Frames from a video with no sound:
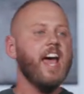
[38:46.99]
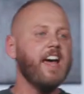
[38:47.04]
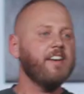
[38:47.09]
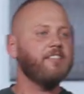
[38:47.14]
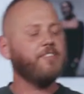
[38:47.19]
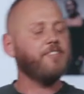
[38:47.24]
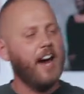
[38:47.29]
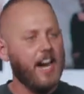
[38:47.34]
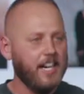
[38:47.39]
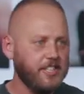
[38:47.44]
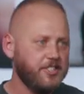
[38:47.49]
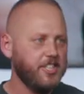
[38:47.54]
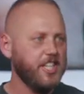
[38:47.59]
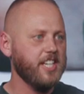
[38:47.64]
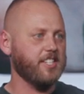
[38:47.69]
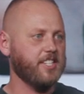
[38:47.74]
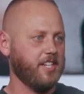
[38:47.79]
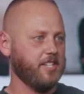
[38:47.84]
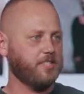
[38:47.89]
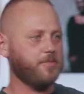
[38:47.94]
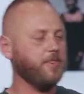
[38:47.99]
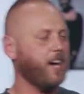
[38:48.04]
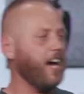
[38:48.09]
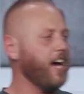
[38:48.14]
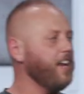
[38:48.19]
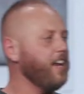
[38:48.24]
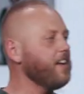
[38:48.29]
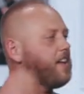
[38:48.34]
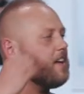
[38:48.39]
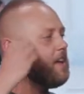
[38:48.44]
and find Jesus,
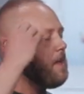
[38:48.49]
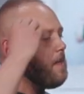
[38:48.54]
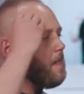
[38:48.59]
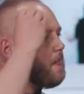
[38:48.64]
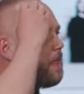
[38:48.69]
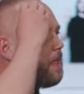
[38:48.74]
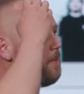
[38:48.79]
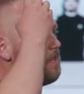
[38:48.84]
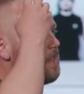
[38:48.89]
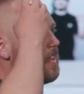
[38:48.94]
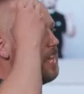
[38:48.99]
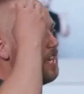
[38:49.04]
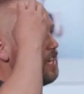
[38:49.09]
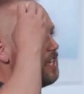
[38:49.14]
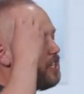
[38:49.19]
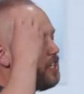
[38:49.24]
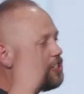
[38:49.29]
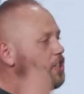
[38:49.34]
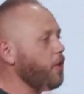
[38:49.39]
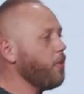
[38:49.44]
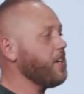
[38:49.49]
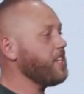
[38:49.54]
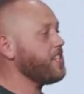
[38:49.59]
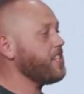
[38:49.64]
right? So we